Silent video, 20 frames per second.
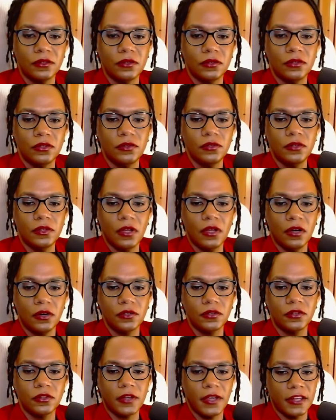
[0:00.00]
you know,
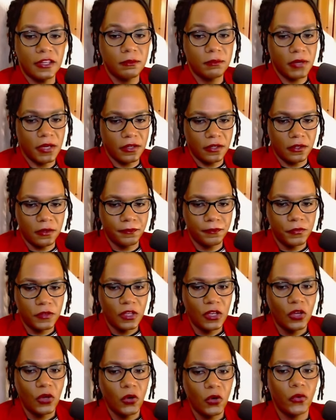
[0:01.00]
you're getting better
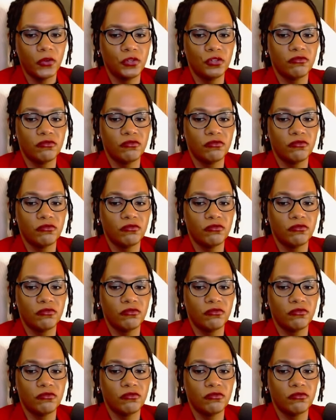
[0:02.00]
when